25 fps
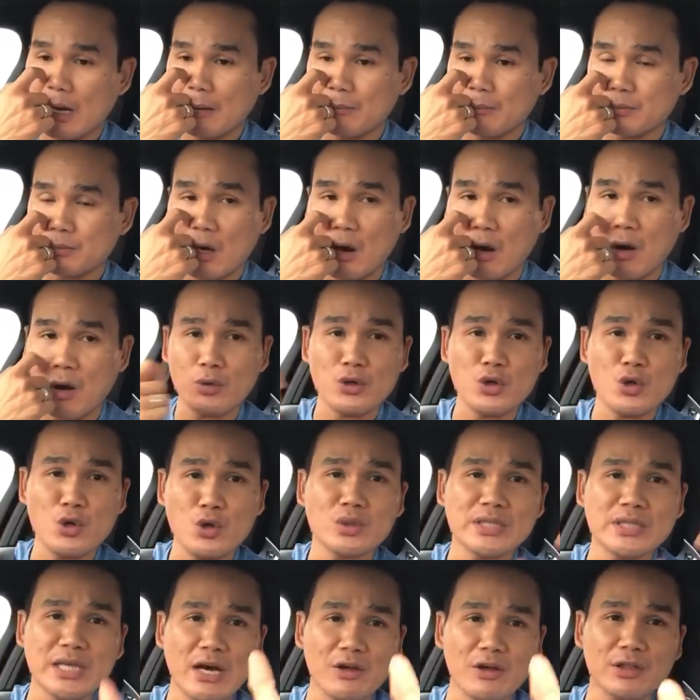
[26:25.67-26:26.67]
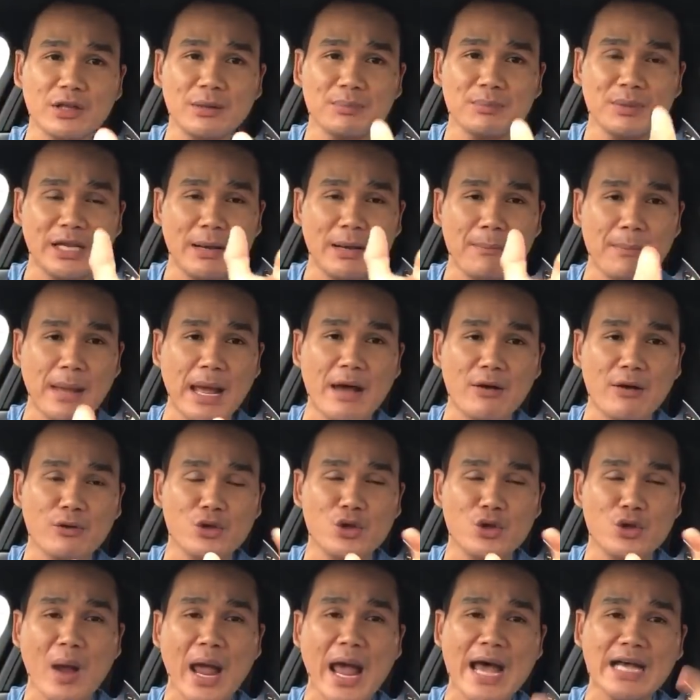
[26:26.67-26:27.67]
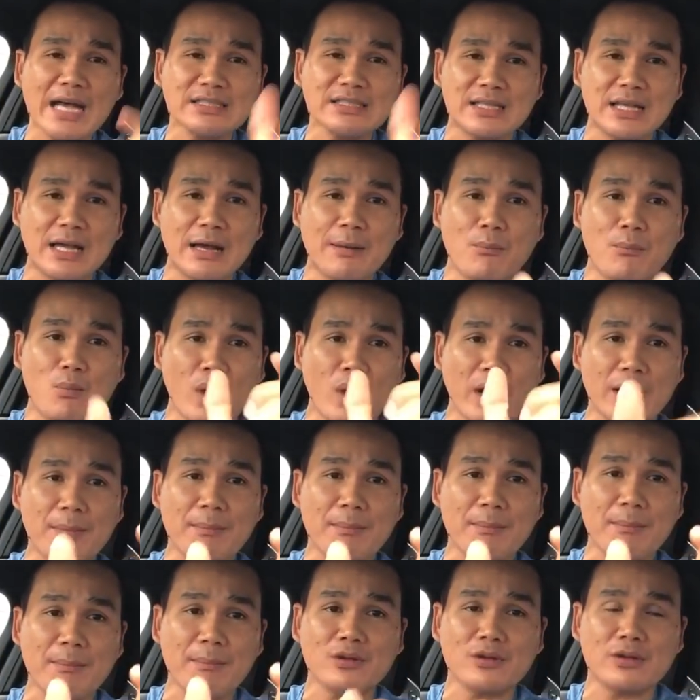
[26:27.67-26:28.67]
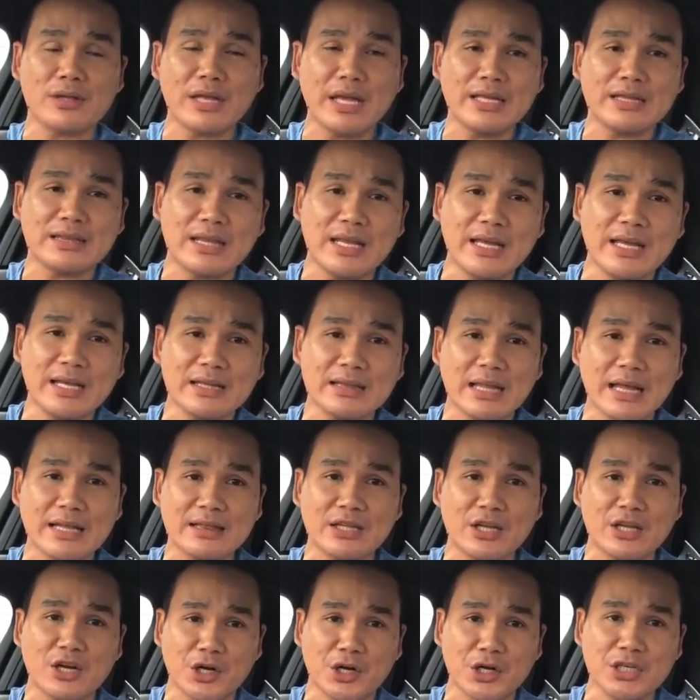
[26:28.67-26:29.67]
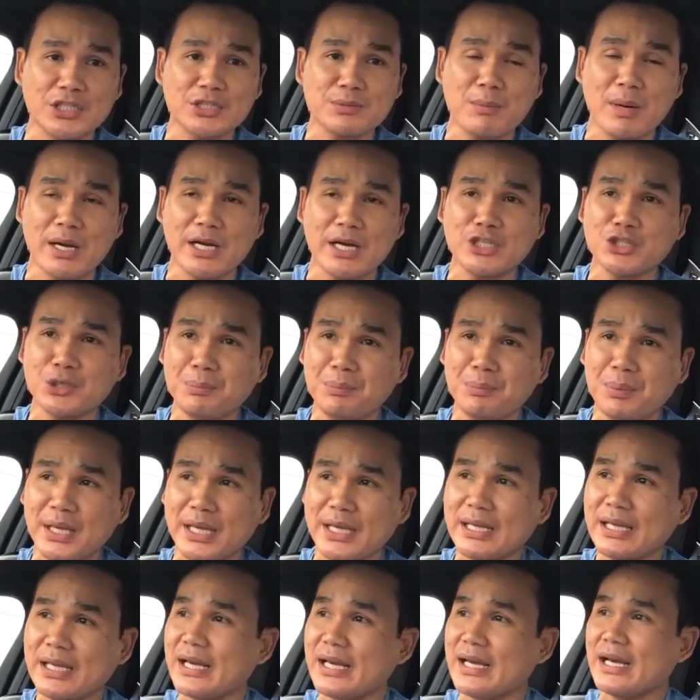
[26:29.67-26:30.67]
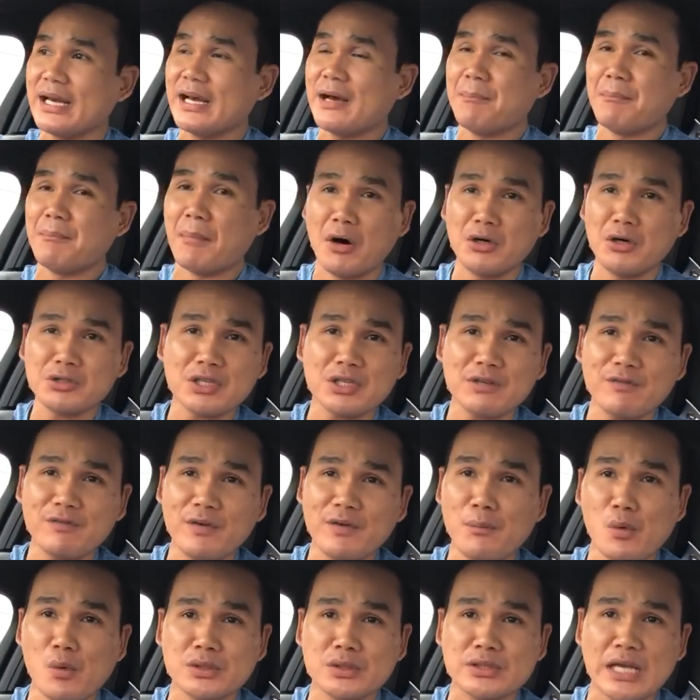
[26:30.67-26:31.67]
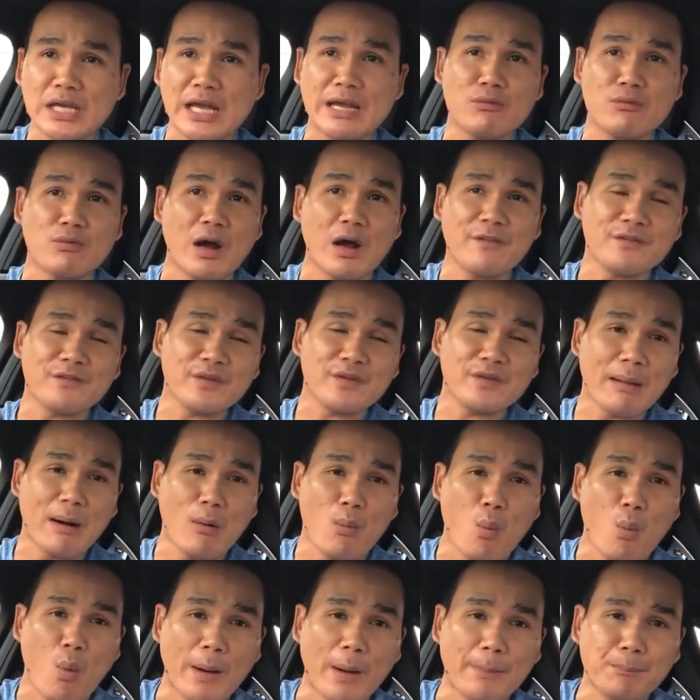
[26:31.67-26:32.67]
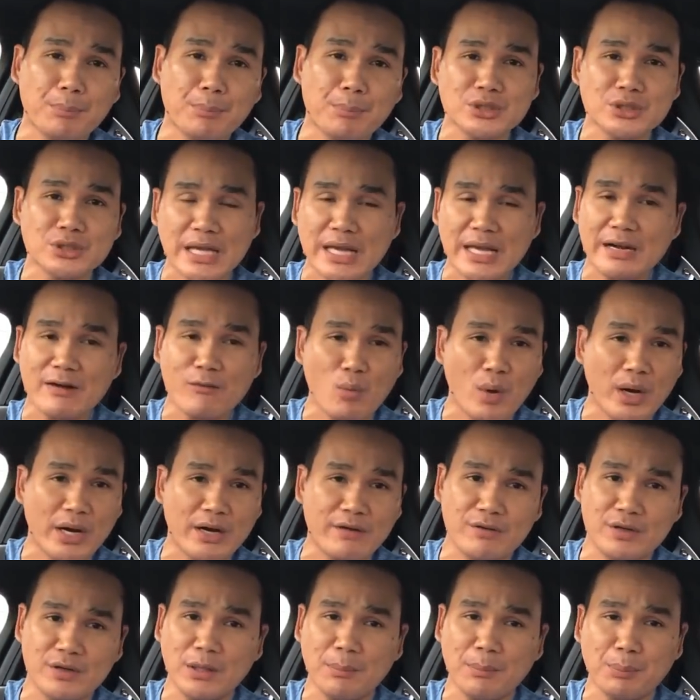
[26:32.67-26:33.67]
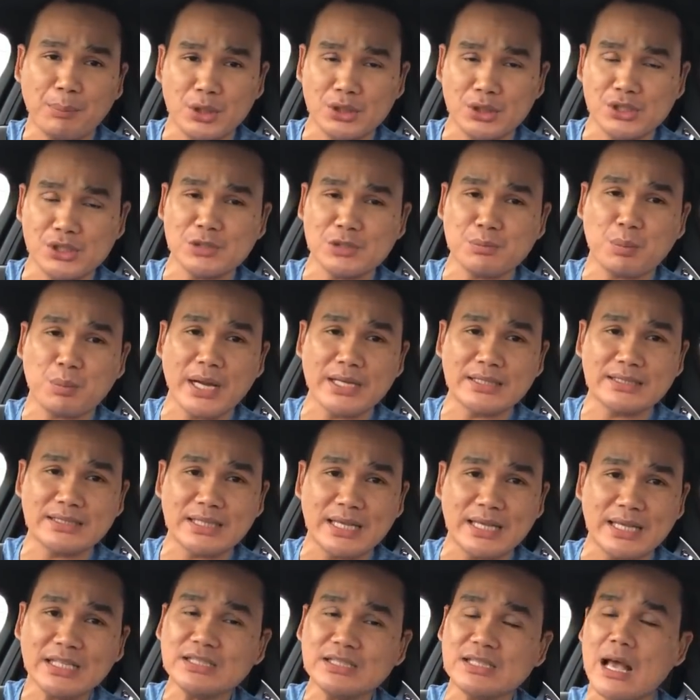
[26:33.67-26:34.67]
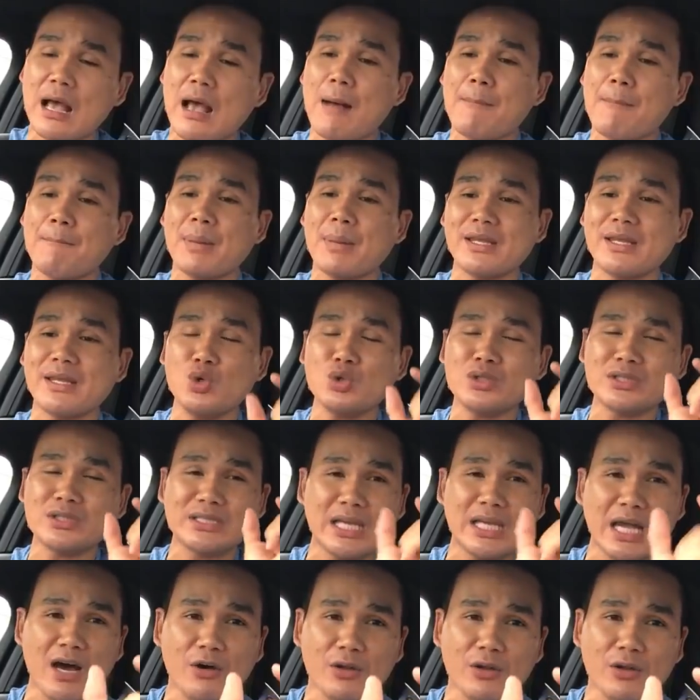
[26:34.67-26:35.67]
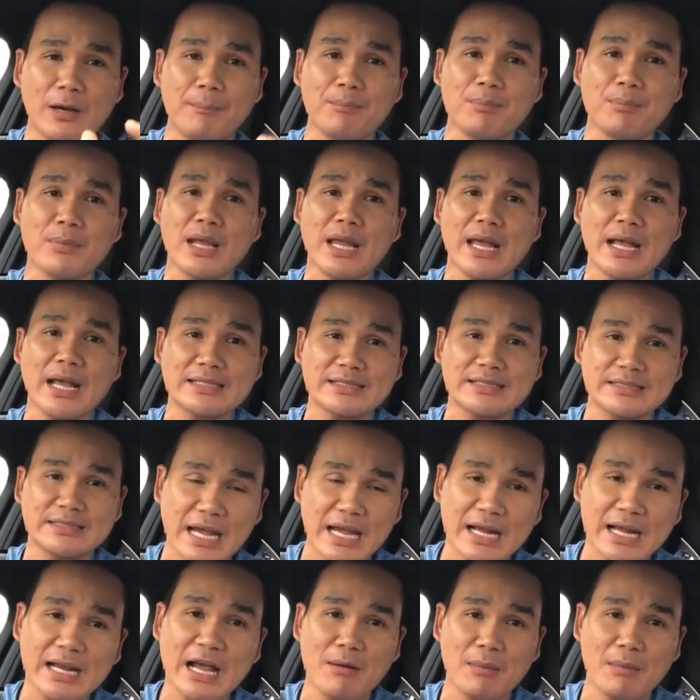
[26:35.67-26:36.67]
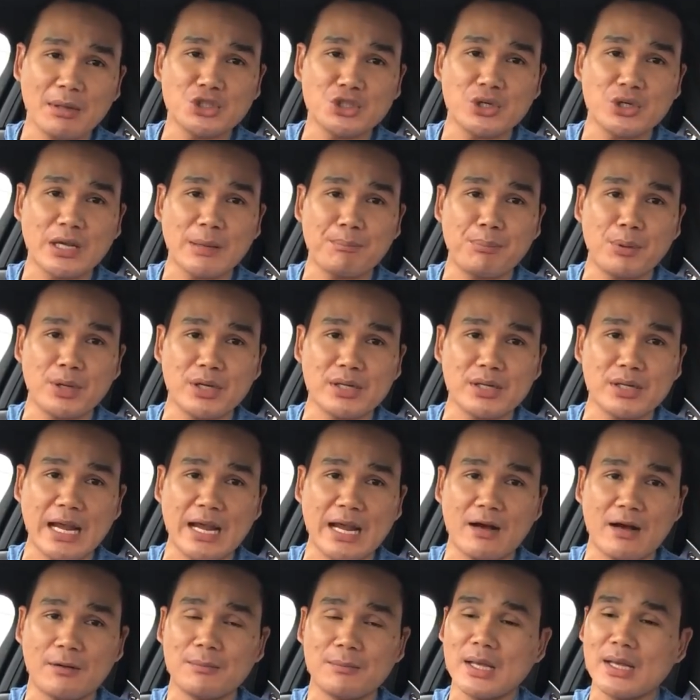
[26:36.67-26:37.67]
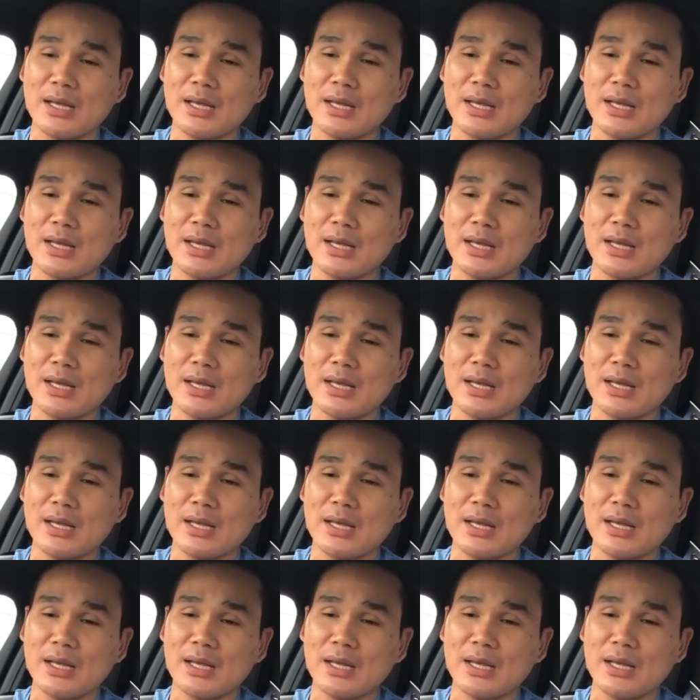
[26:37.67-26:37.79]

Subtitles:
So you tell them the amount. You ask them what amount do they think that the earnest money should be. Most of them will say roughly about 1% of whatever the purchase price is. But you tell them exactly how much you can put down.